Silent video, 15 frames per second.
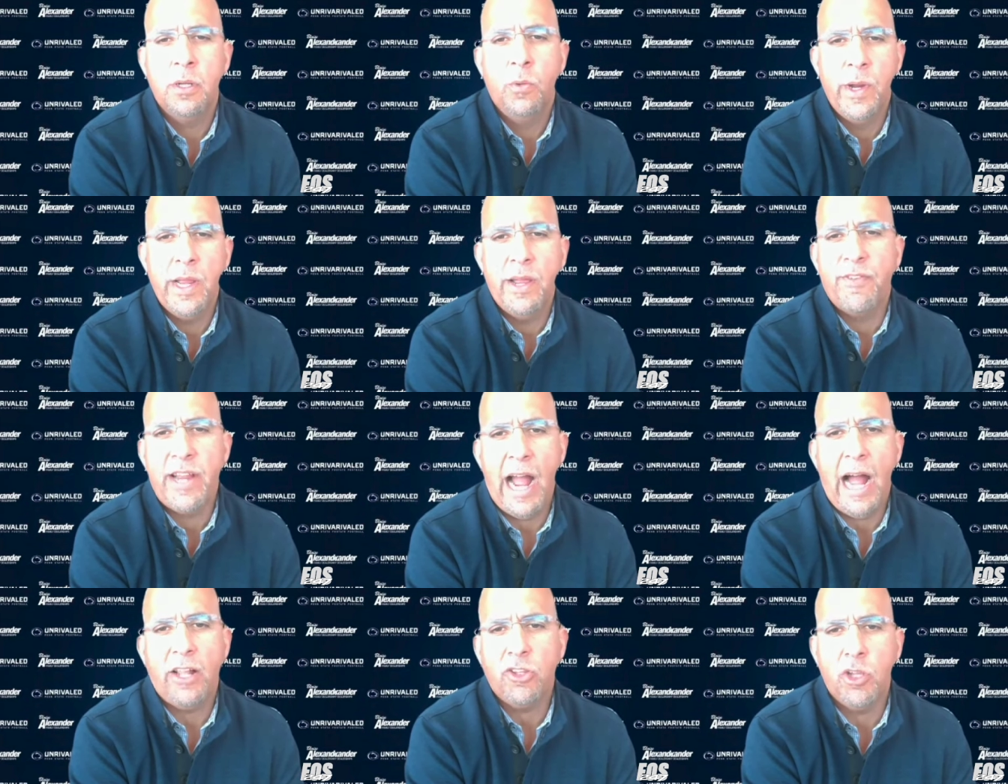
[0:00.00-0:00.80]
We have
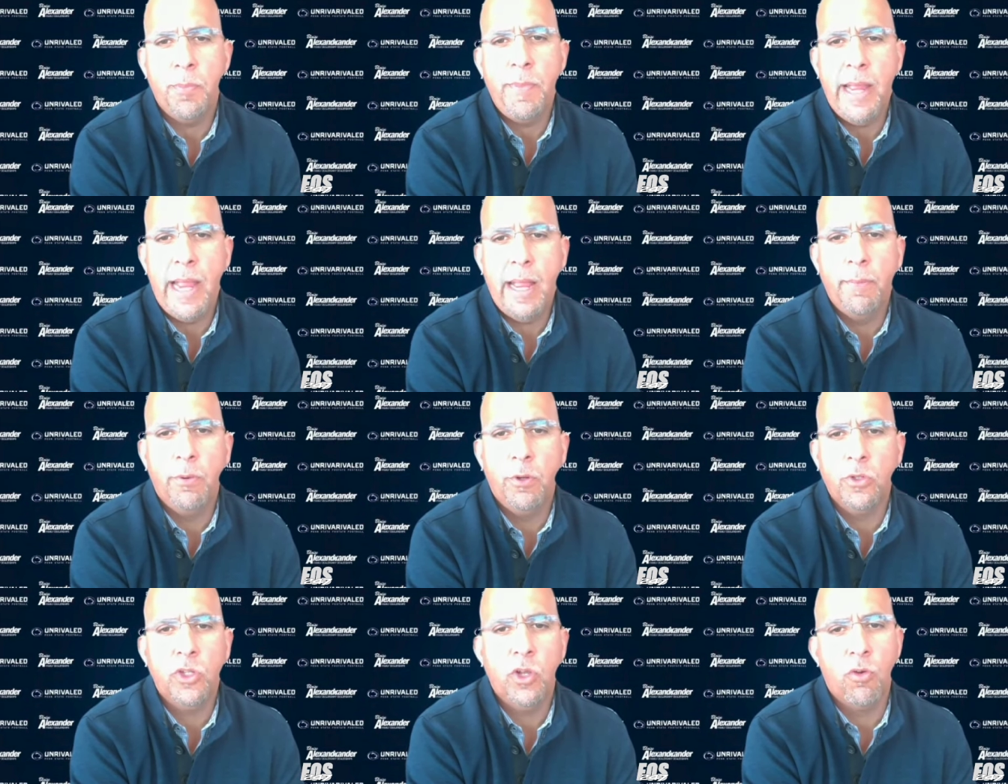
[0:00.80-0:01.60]
got to be
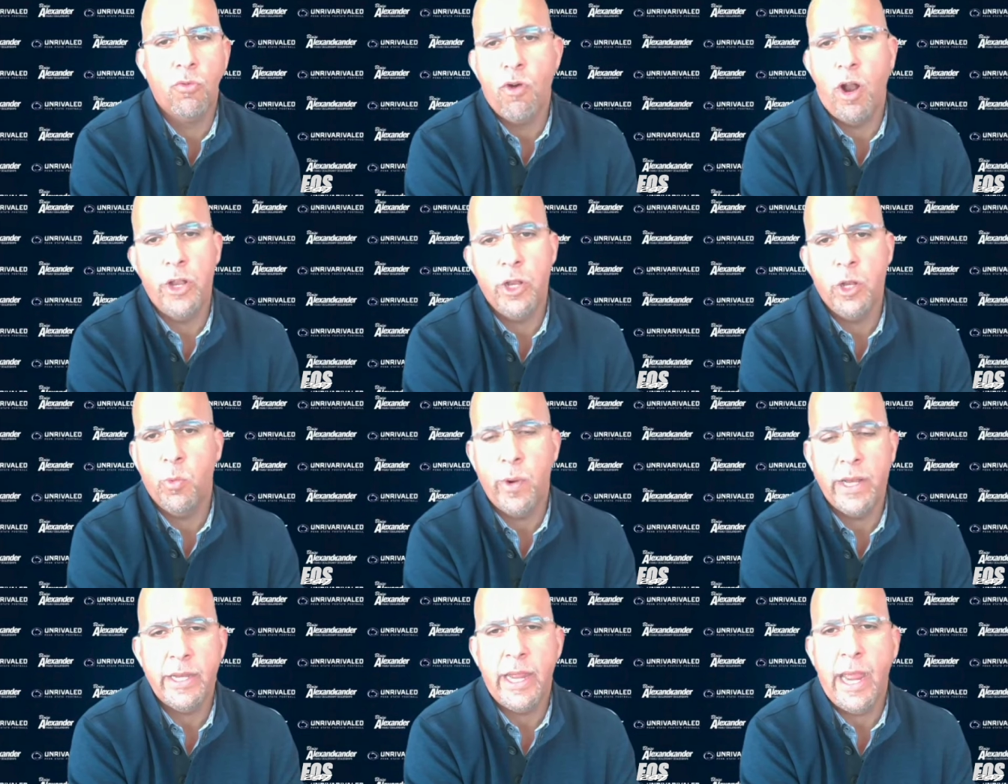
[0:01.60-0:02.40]
able to run to
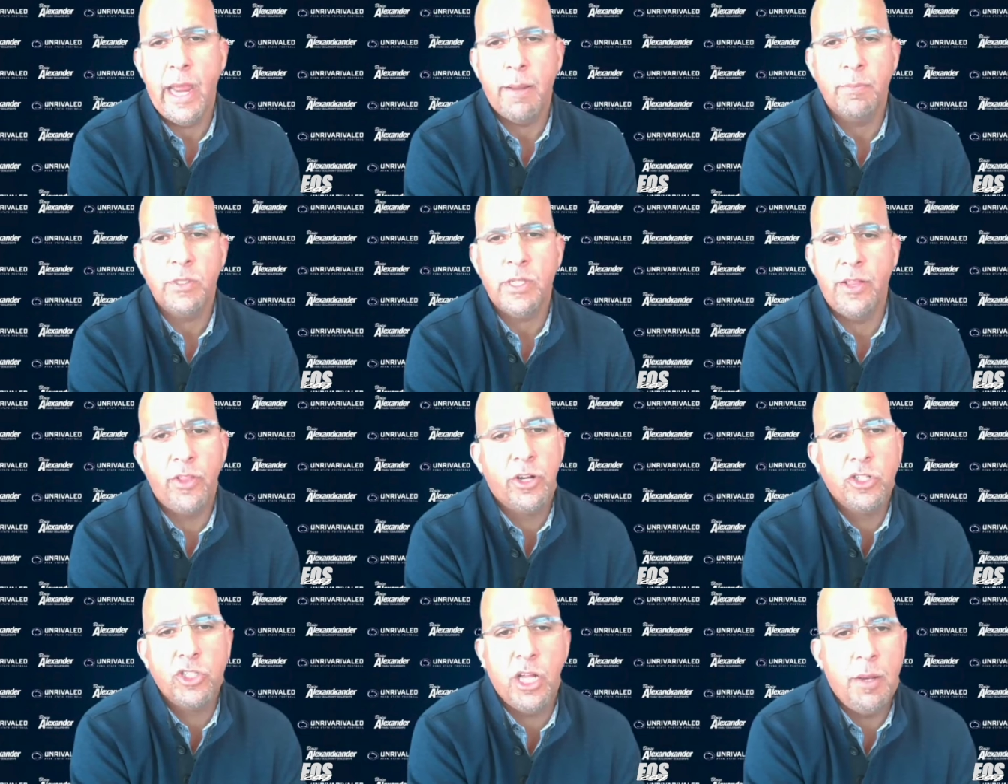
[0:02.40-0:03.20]
win games. And
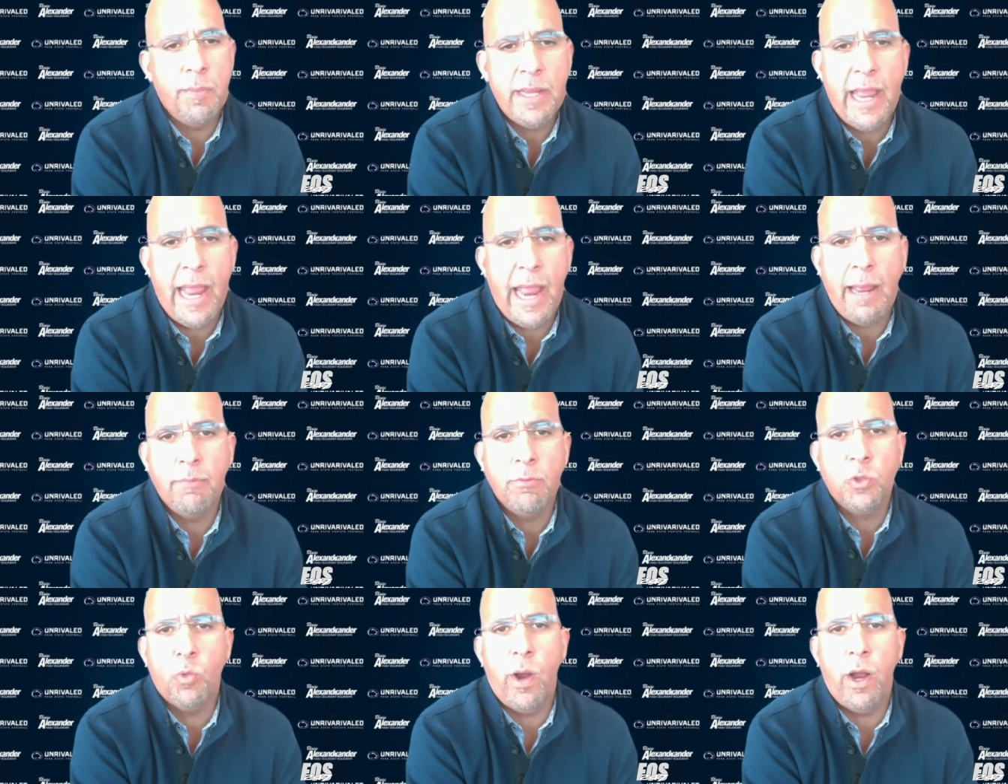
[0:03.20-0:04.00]
there's going to be
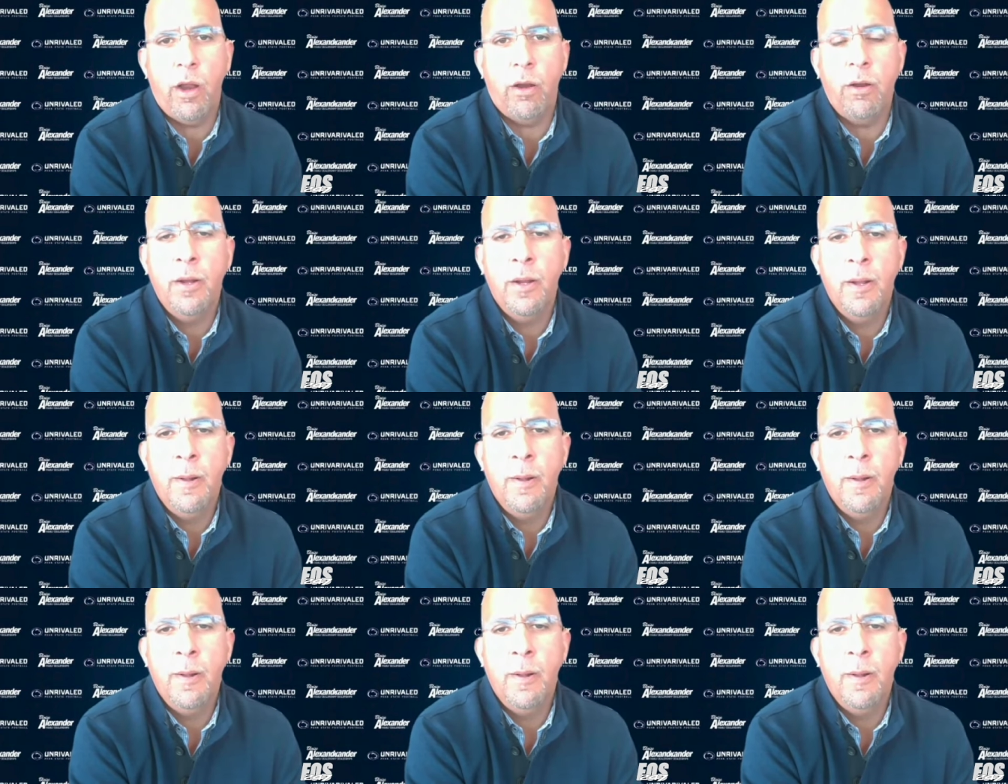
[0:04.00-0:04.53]
games where